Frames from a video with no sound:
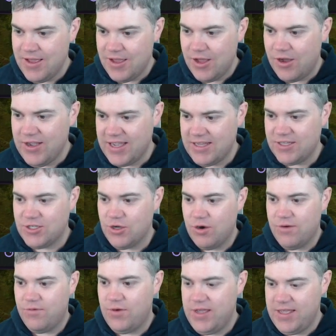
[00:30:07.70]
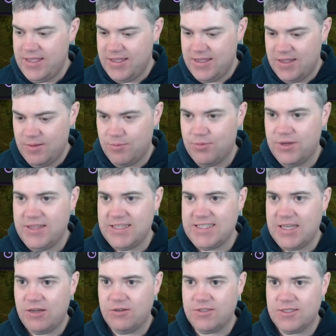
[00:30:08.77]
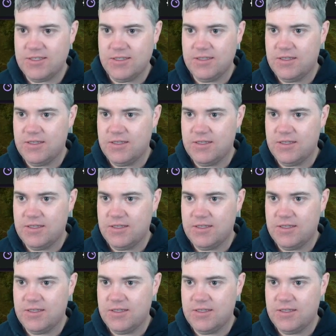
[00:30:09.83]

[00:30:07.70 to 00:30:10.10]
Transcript: Okay, so if we print this out,